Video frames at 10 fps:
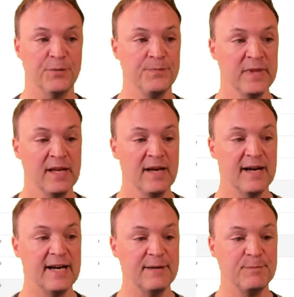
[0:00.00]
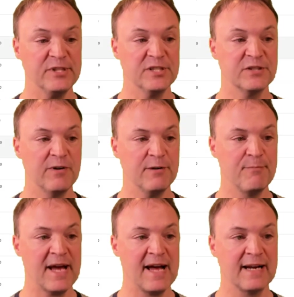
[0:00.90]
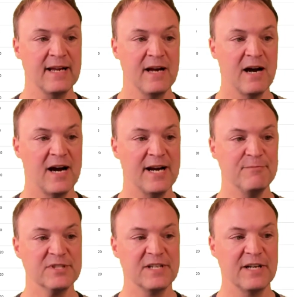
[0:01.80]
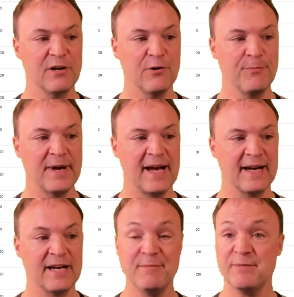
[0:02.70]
too. Uh, but just going back, I'm just going to go back.